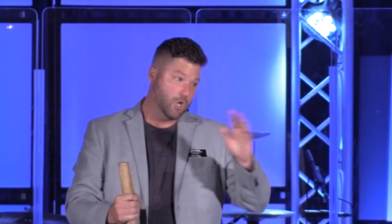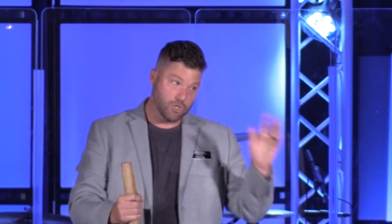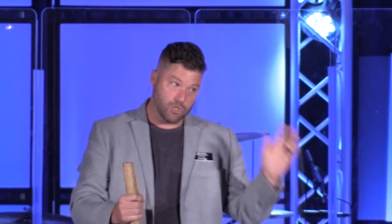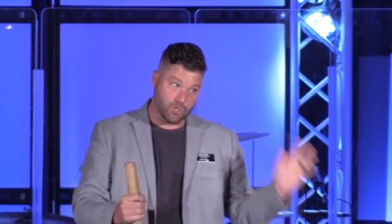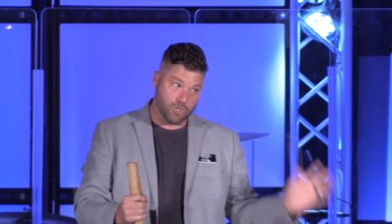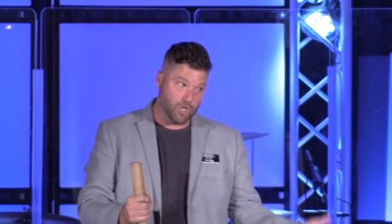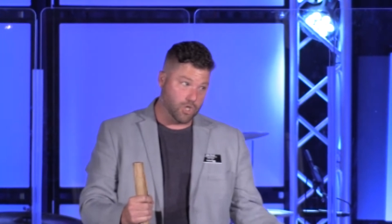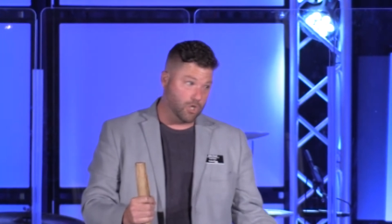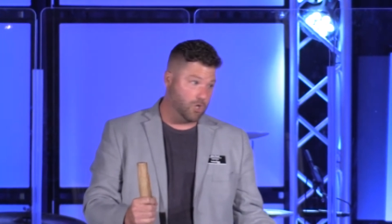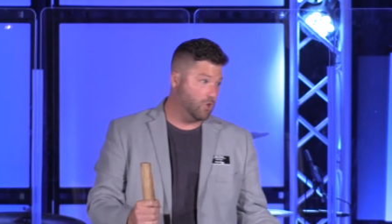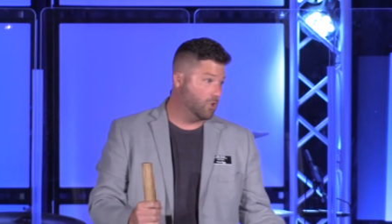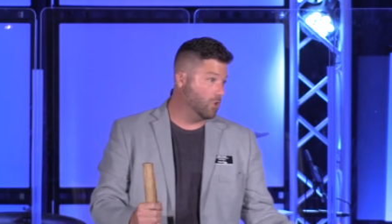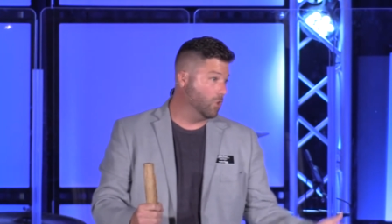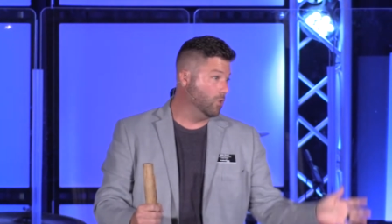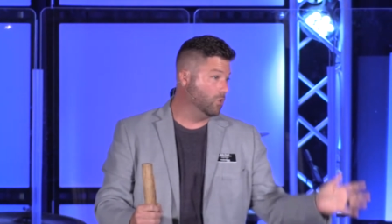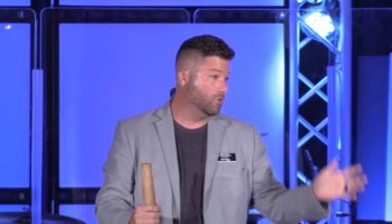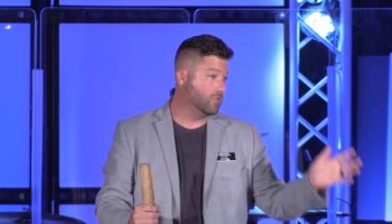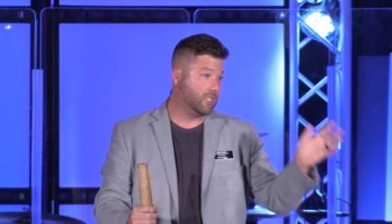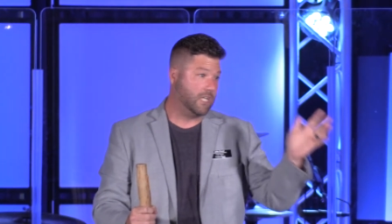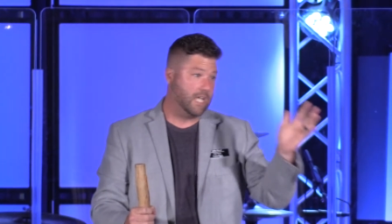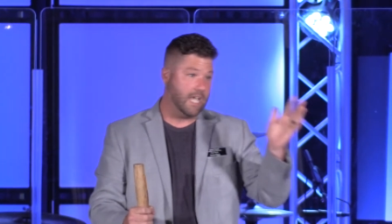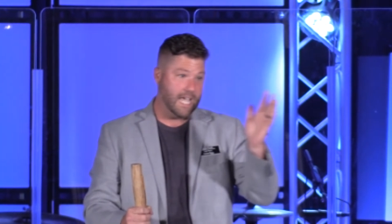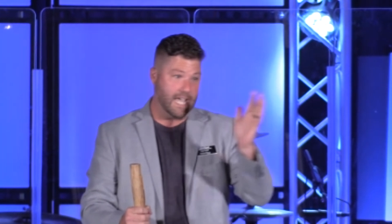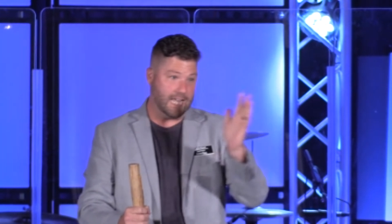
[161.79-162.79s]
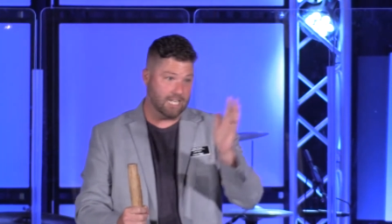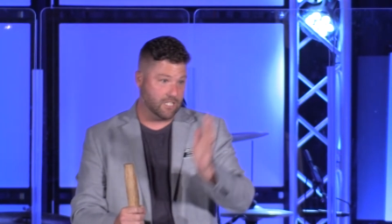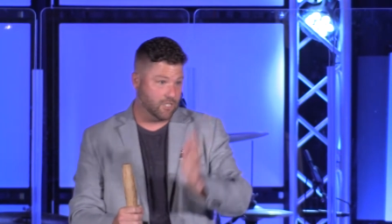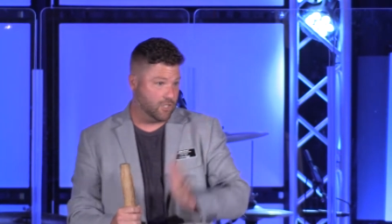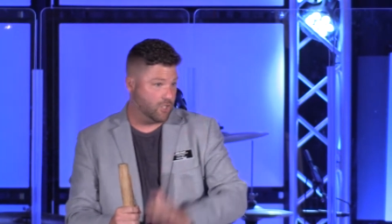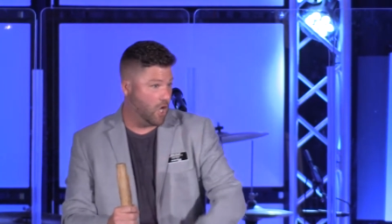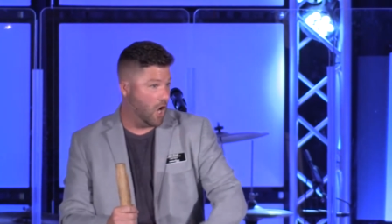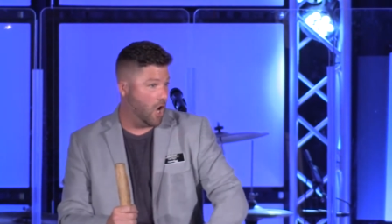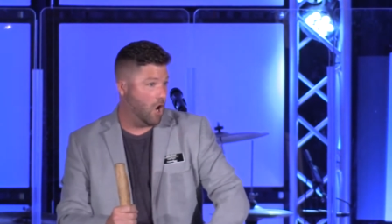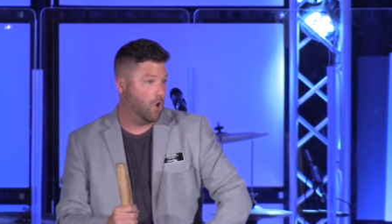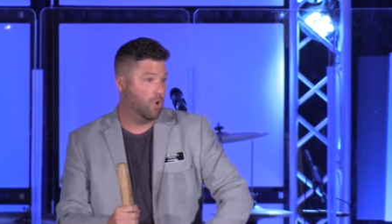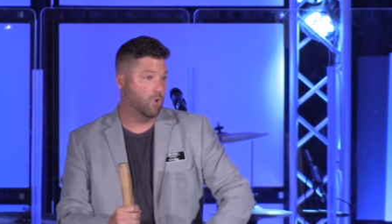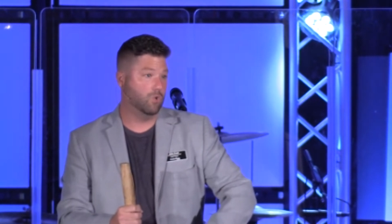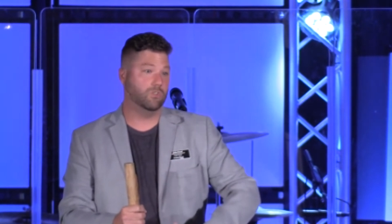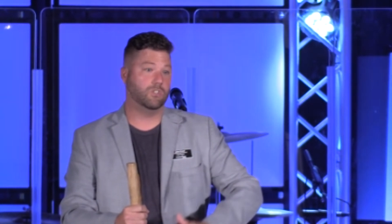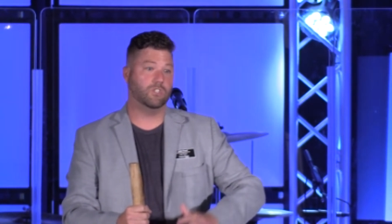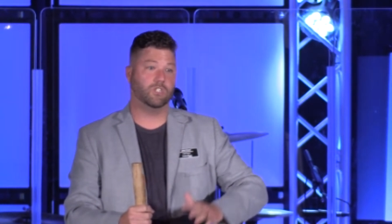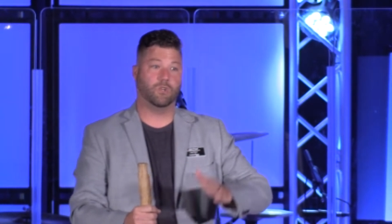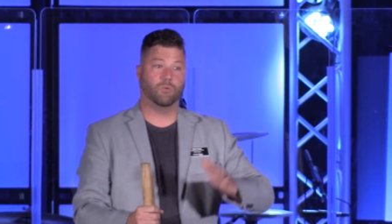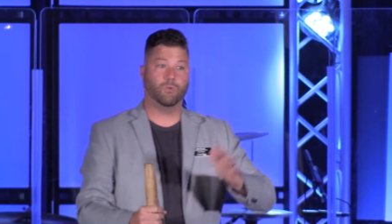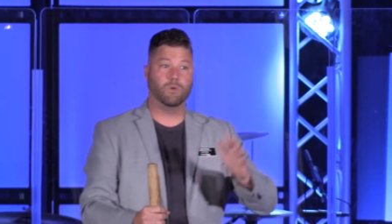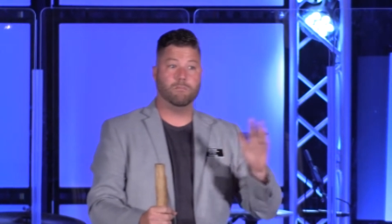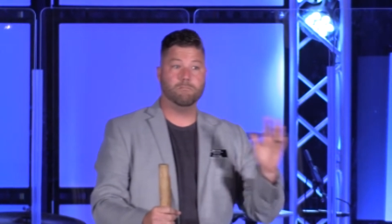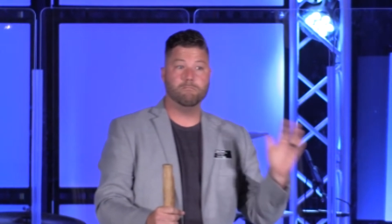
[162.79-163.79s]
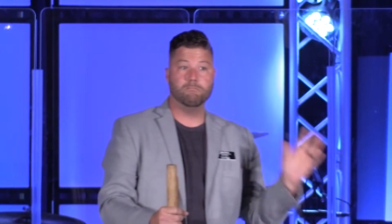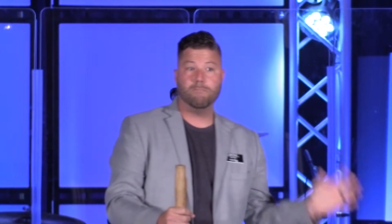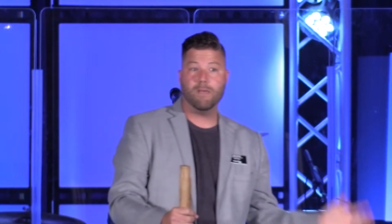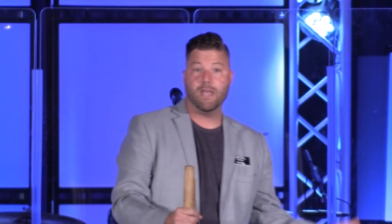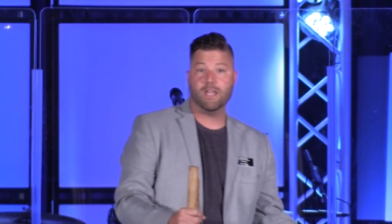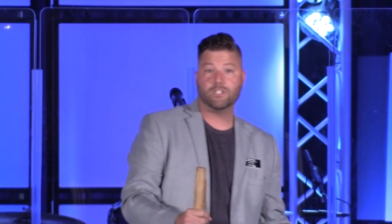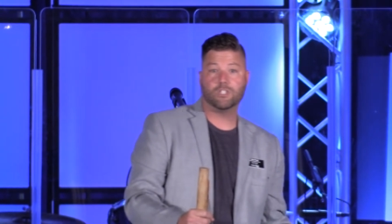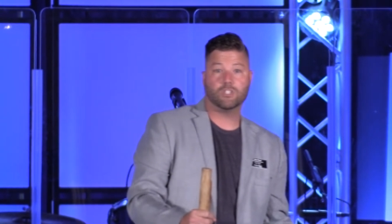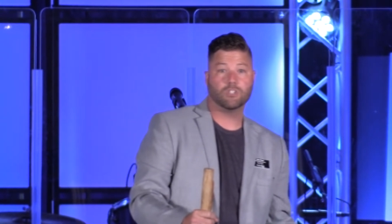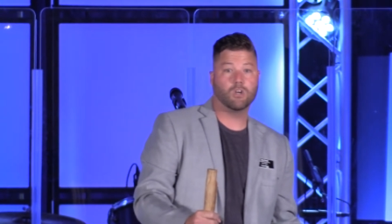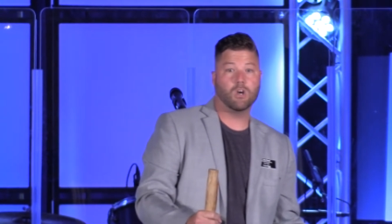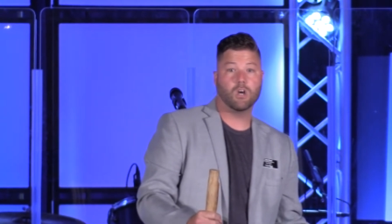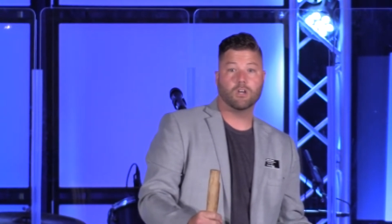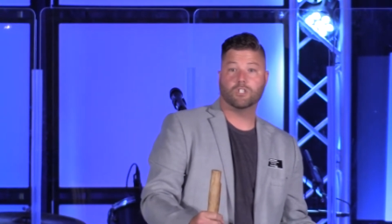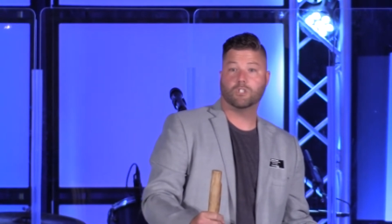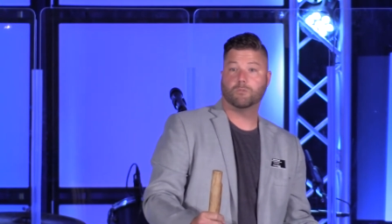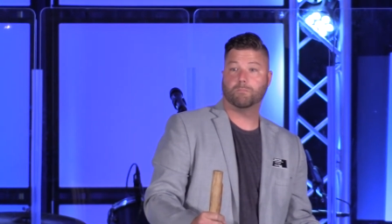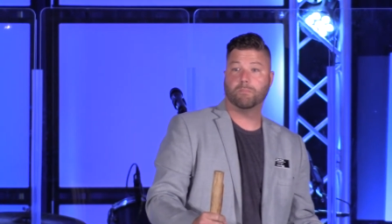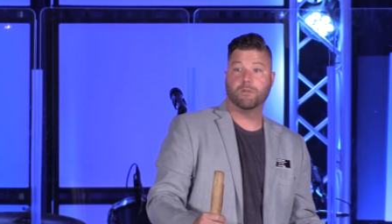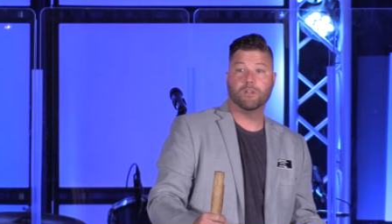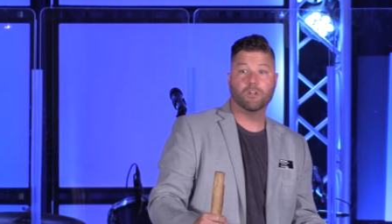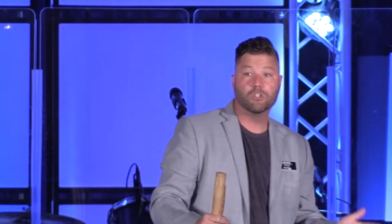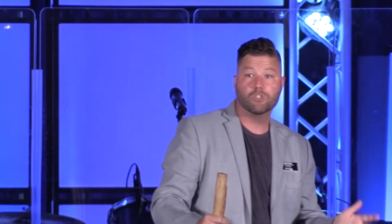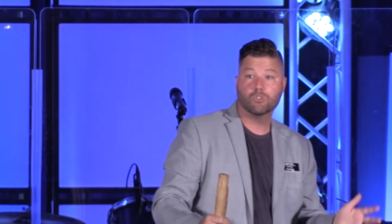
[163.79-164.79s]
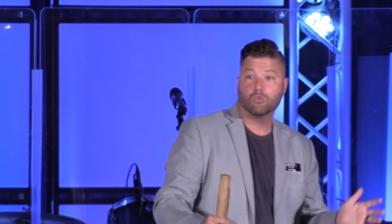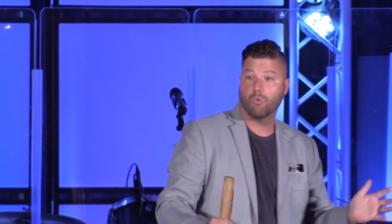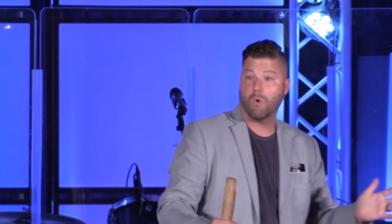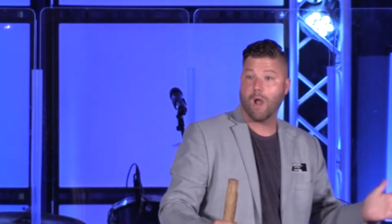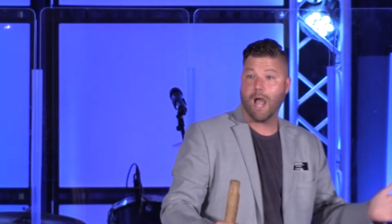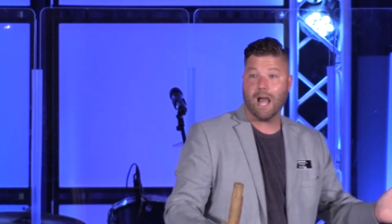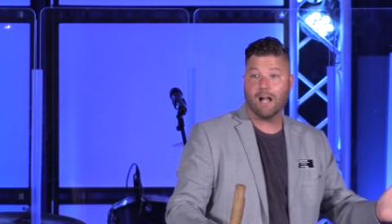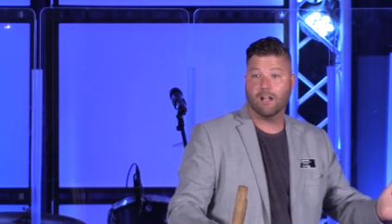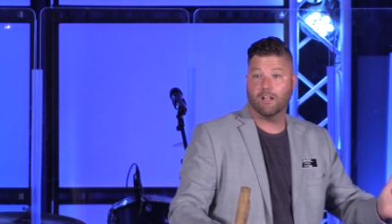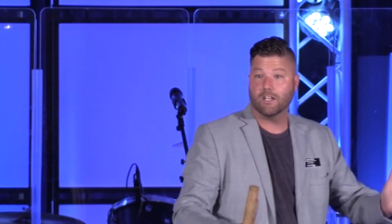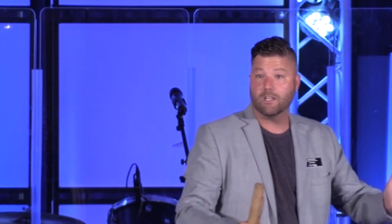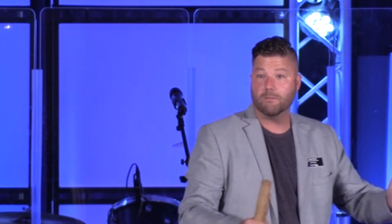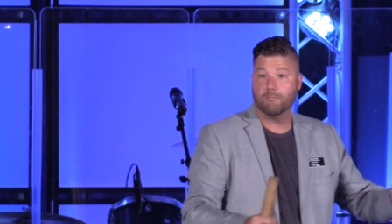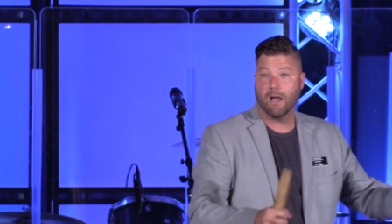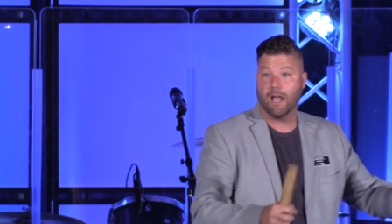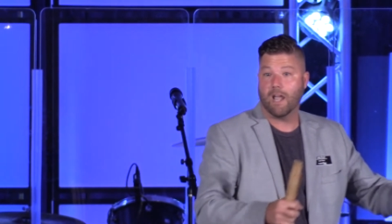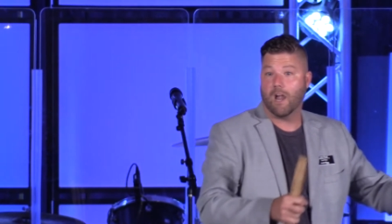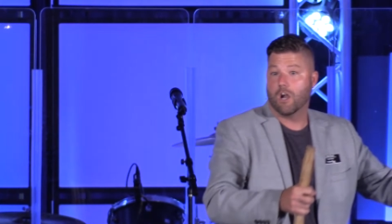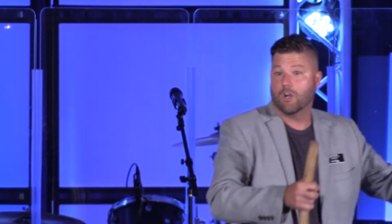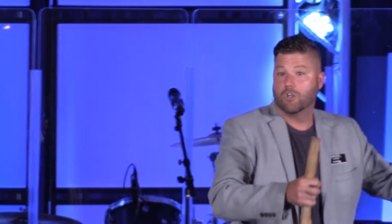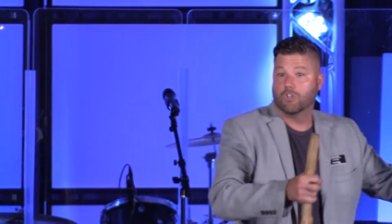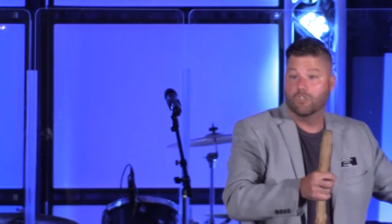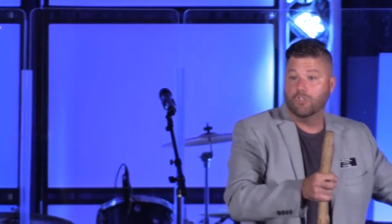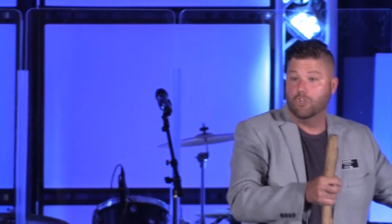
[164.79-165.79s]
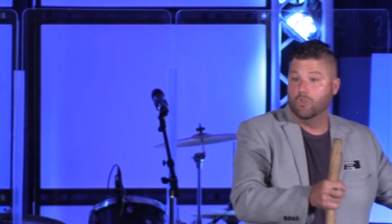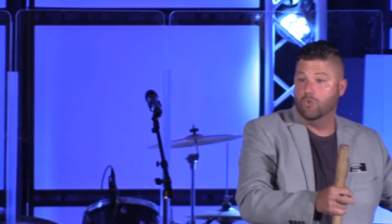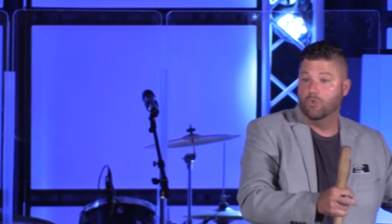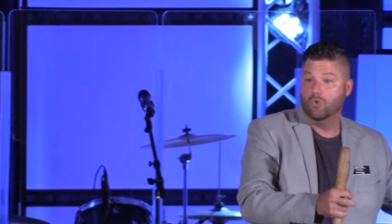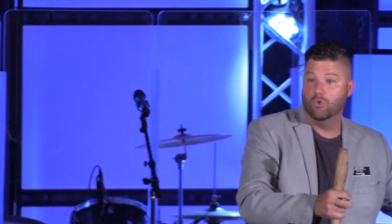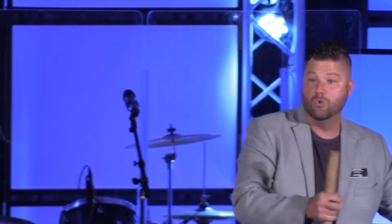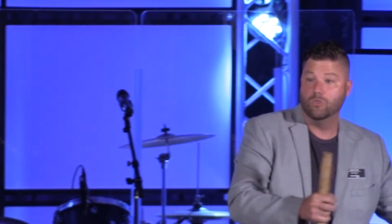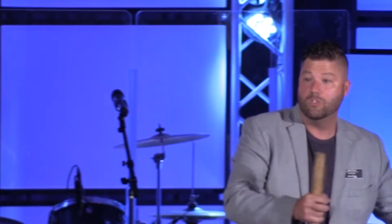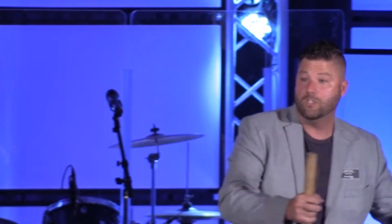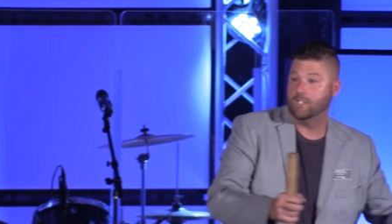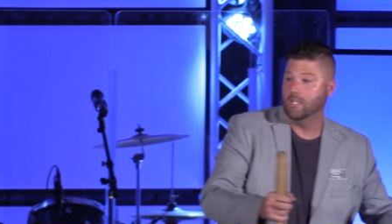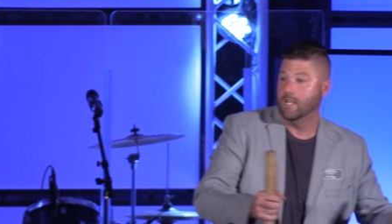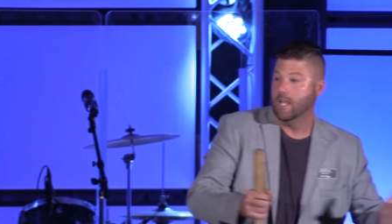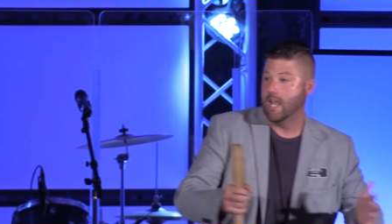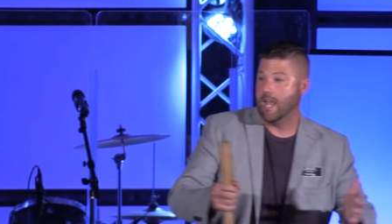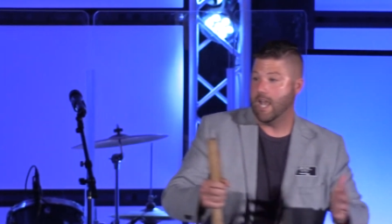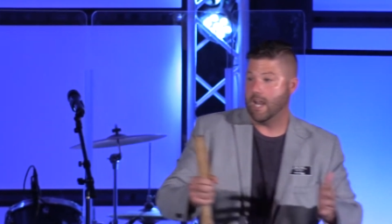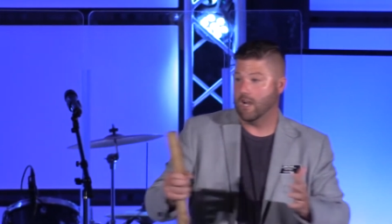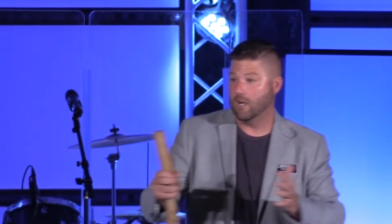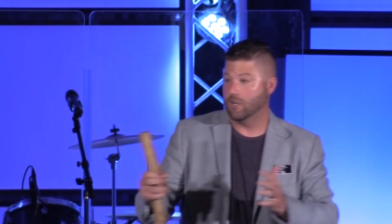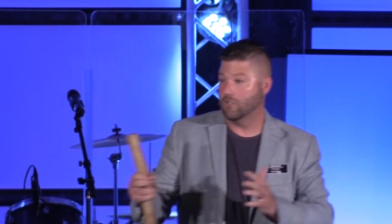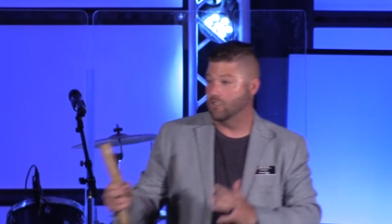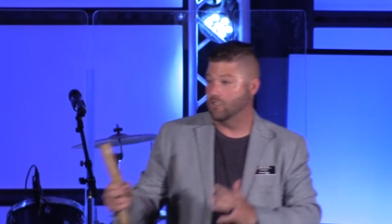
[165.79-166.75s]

do's and don'ts, and we measure our spirituality by our do's and our